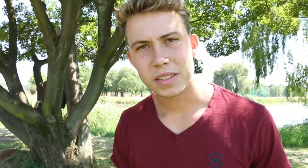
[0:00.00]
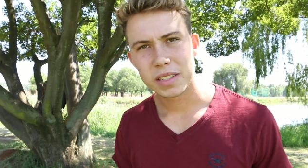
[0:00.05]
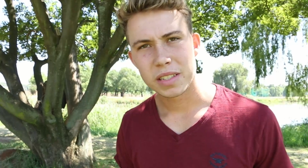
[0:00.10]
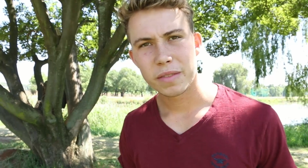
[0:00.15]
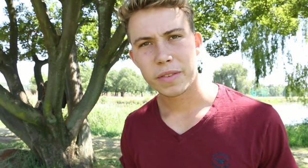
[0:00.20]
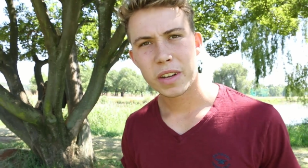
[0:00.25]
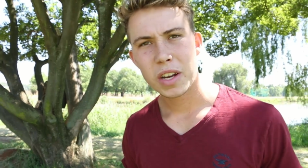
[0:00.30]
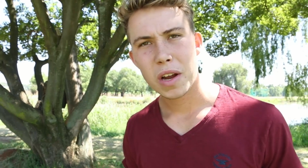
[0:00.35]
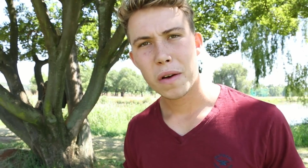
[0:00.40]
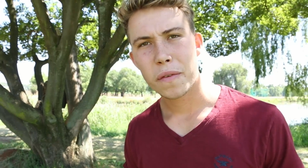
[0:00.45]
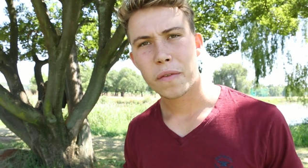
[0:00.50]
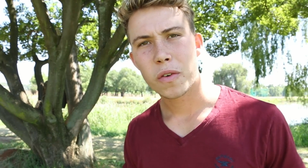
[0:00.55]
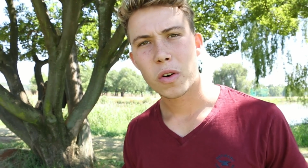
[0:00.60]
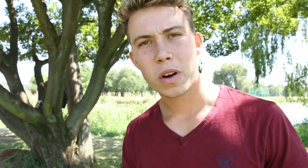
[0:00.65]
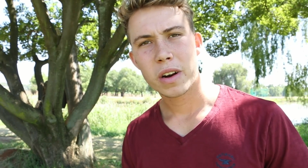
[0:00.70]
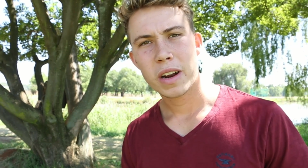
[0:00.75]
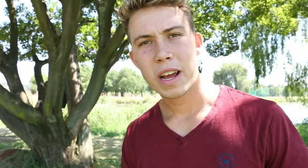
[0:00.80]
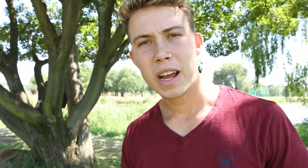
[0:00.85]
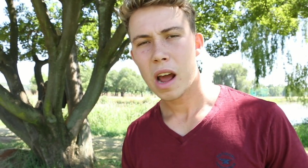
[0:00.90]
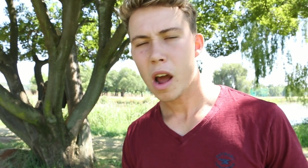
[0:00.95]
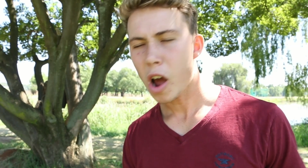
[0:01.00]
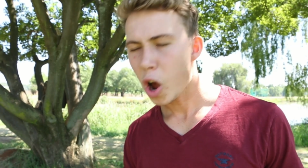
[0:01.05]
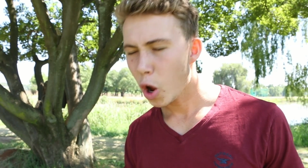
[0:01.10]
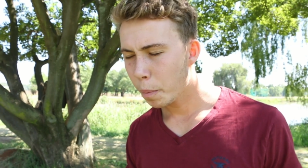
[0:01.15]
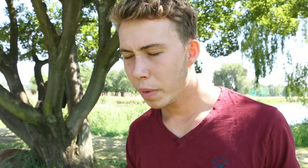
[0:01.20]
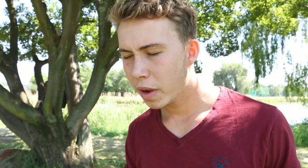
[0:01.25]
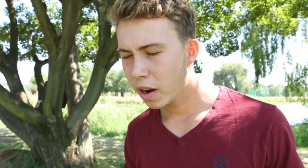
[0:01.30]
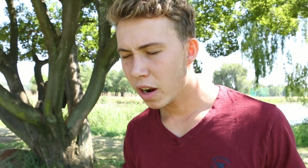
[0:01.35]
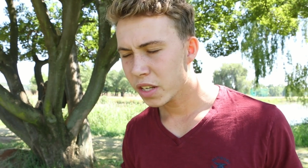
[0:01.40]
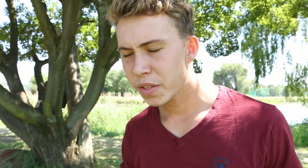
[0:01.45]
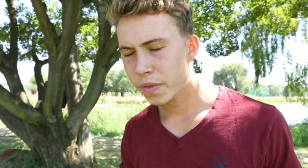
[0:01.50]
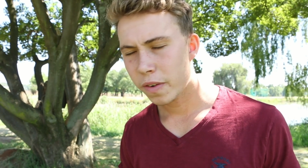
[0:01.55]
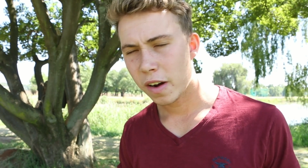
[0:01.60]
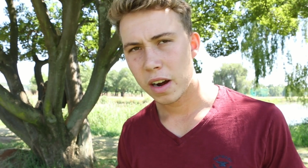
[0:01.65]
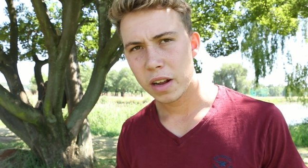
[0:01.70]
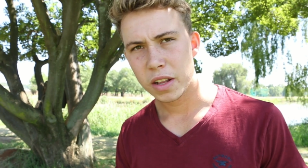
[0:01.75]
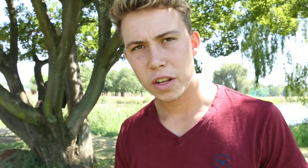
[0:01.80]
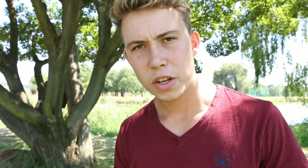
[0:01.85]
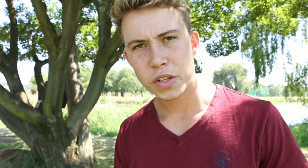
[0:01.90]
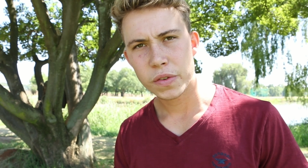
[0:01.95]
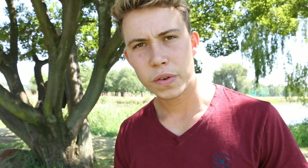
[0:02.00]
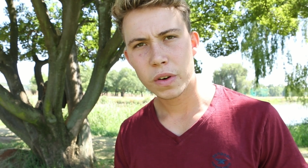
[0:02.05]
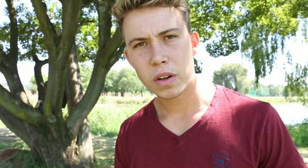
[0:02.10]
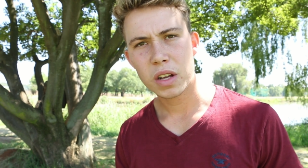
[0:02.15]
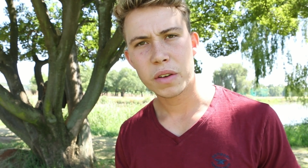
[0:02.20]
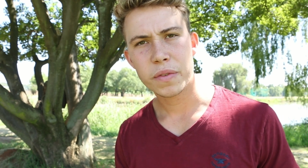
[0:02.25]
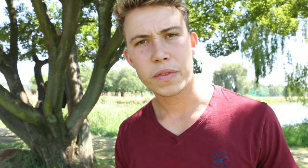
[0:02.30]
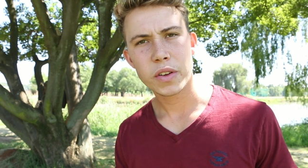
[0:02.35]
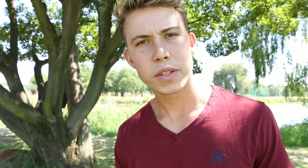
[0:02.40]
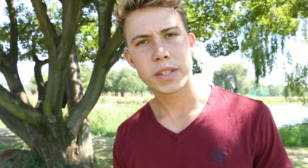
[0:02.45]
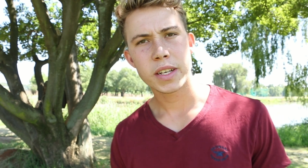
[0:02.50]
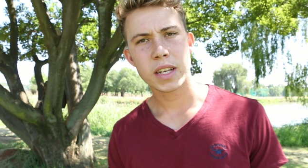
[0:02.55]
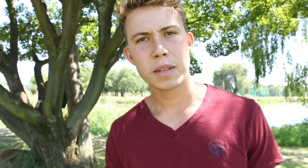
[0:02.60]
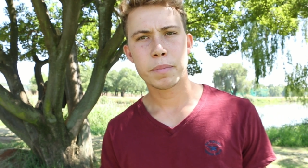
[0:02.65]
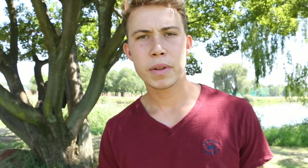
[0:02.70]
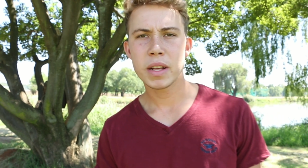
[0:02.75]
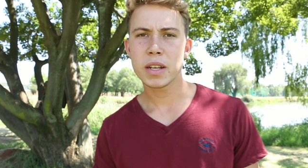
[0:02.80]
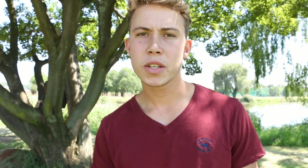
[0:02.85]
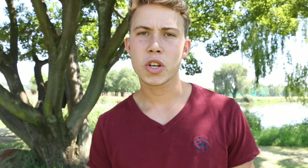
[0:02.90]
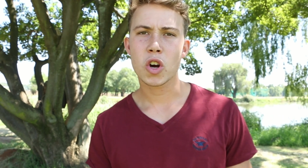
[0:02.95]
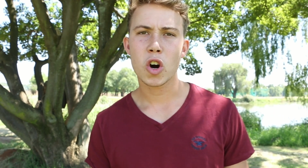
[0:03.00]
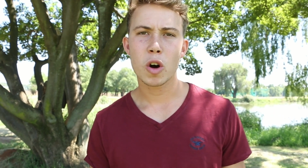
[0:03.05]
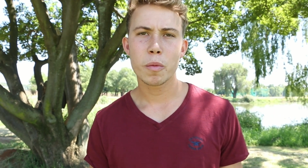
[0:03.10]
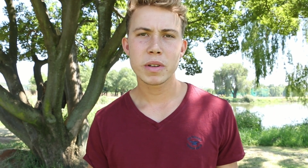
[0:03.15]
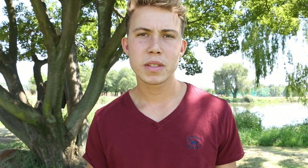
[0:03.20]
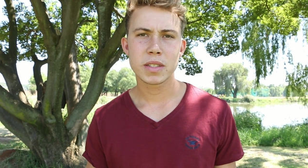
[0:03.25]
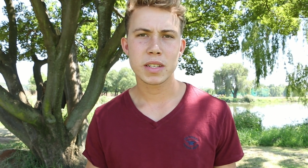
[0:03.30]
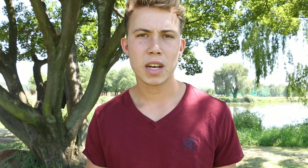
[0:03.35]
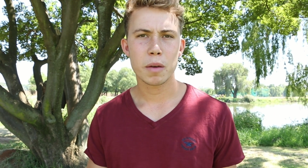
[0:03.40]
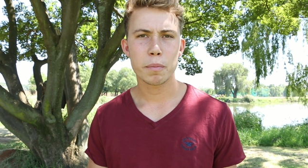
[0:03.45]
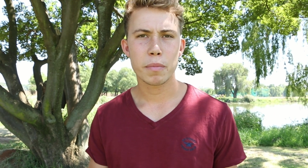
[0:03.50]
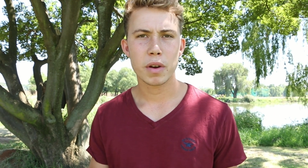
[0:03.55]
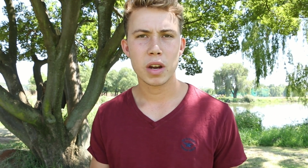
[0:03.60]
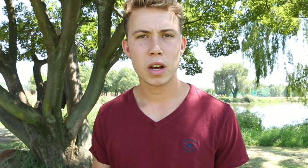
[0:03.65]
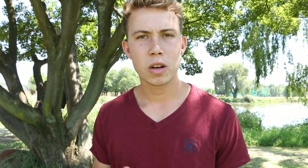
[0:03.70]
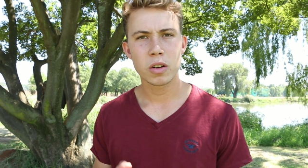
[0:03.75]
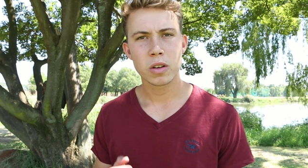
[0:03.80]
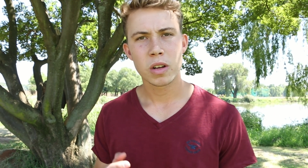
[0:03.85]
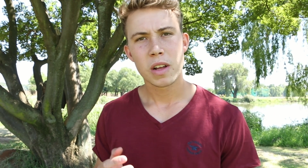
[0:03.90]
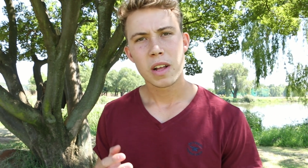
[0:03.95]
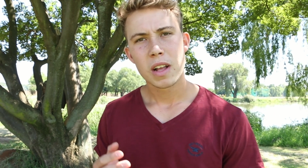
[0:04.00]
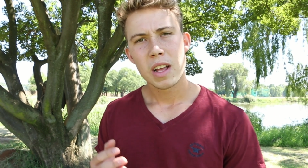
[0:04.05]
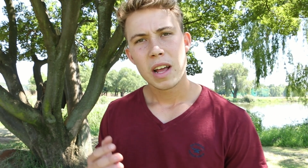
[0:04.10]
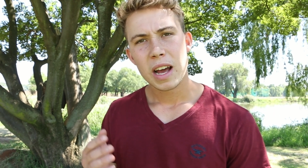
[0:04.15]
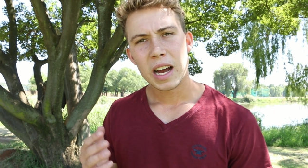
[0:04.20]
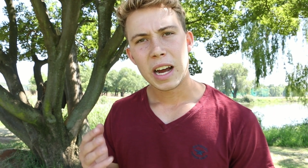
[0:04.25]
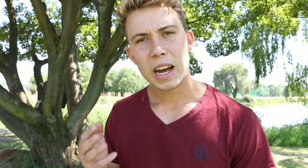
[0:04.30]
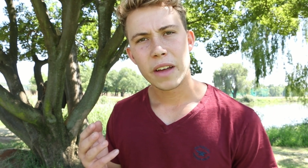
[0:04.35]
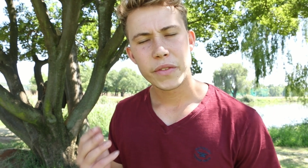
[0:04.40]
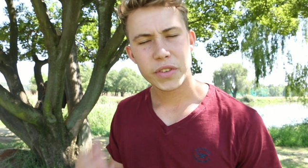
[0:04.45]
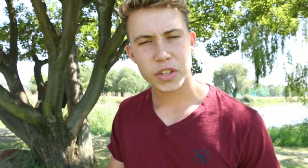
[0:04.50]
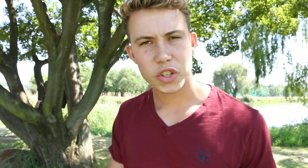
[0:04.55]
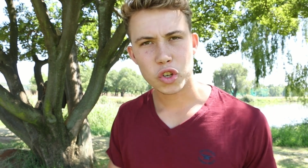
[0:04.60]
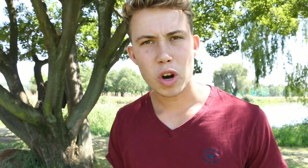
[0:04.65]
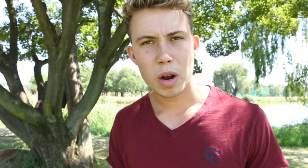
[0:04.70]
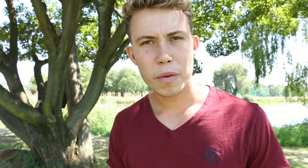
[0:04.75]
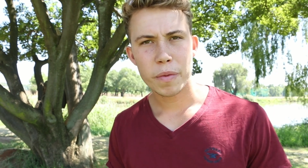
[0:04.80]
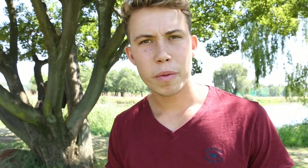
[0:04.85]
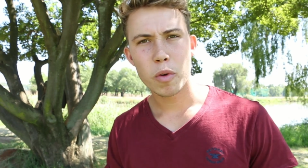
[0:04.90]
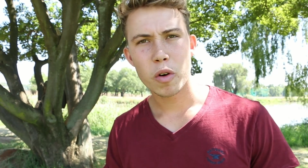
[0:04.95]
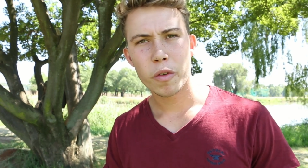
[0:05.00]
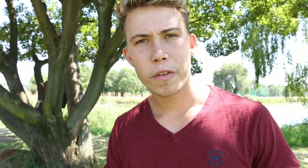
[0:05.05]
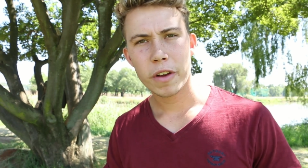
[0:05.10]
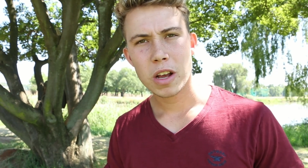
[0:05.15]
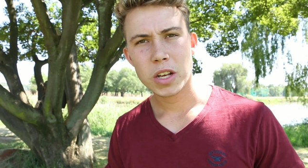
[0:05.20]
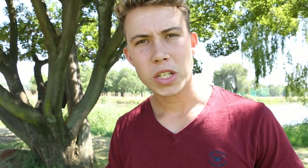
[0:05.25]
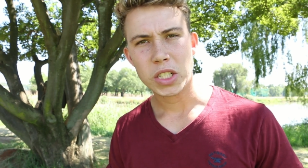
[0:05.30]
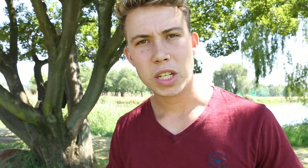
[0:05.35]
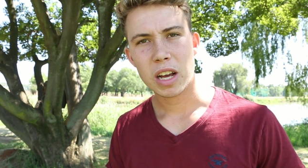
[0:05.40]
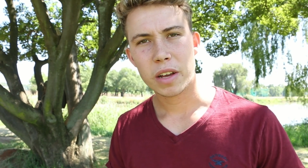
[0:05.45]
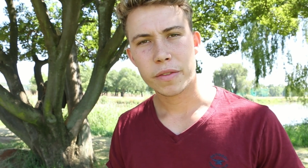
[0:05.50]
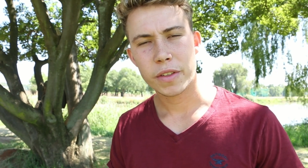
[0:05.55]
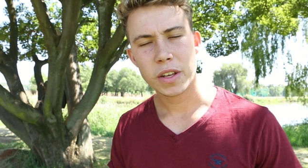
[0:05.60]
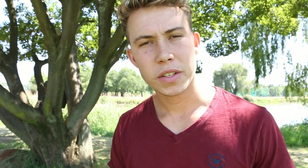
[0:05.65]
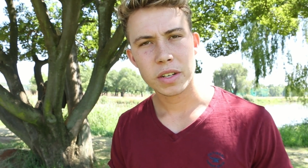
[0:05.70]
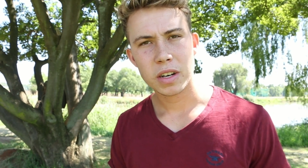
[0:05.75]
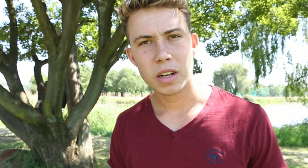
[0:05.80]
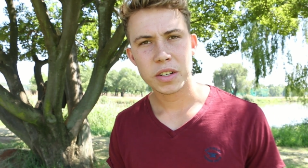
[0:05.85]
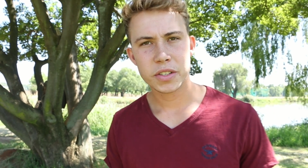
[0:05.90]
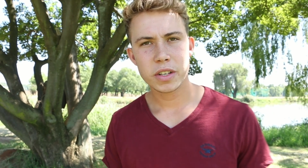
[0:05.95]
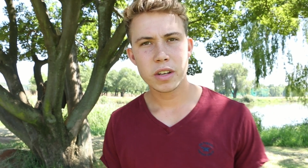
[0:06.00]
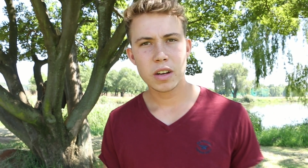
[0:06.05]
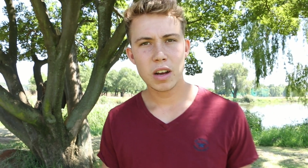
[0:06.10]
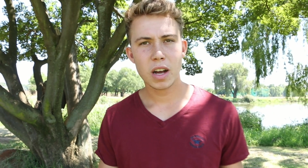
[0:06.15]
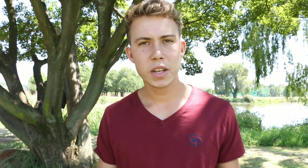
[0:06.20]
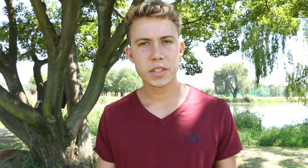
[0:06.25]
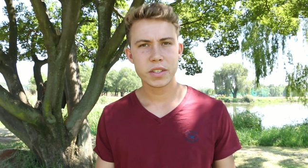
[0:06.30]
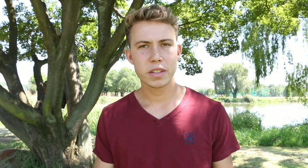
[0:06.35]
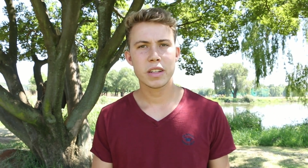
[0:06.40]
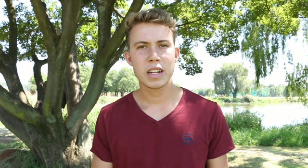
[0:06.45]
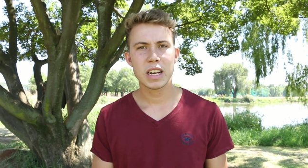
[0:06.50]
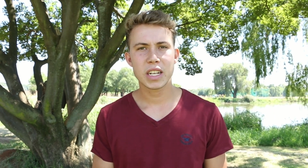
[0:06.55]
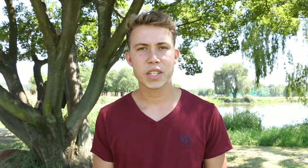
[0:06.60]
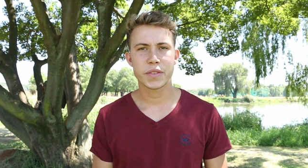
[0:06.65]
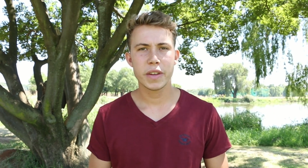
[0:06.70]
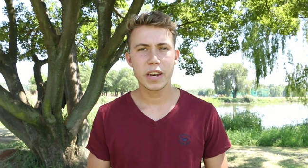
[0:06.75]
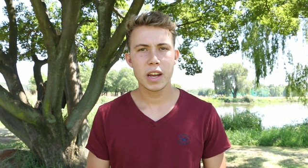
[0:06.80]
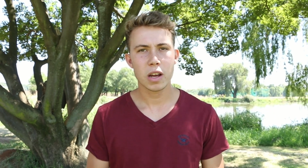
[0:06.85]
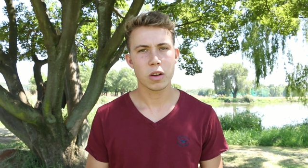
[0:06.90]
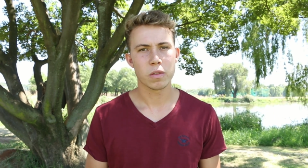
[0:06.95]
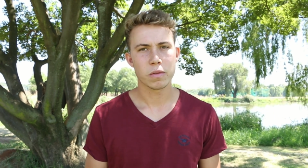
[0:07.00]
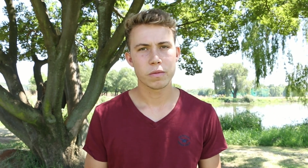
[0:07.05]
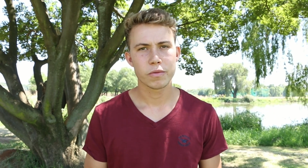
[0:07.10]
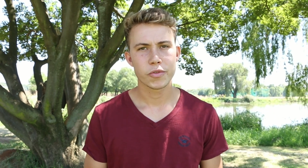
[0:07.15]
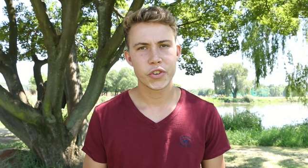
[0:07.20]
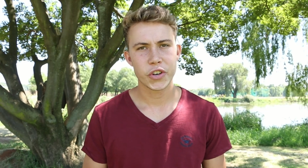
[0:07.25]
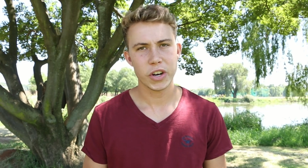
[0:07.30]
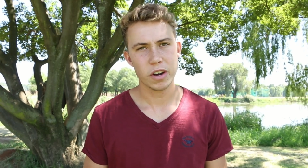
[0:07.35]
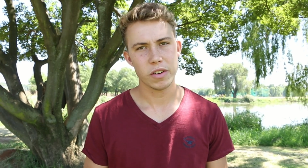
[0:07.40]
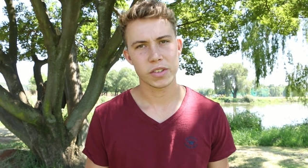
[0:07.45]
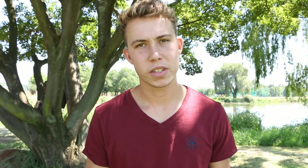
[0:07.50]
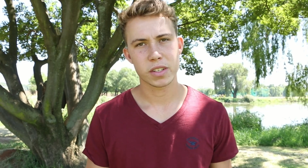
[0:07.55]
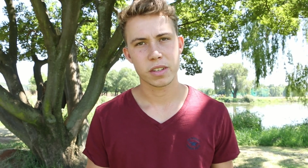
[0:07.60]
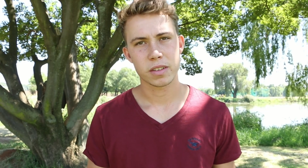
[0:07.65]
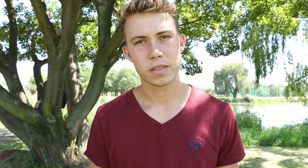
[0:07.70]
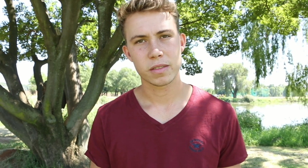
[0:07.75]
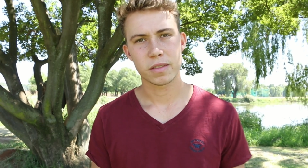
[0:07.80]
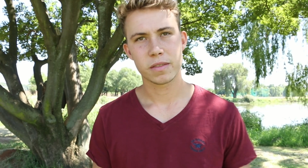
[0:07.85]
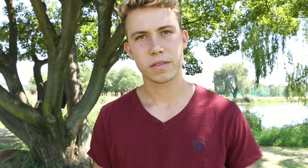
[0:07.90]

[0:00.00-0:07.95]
that's the video for today. I hope you guys find it useful. If you did, please comment down below. And subscribe for more videos like this. And I'll see you guys in the next video. Cheers.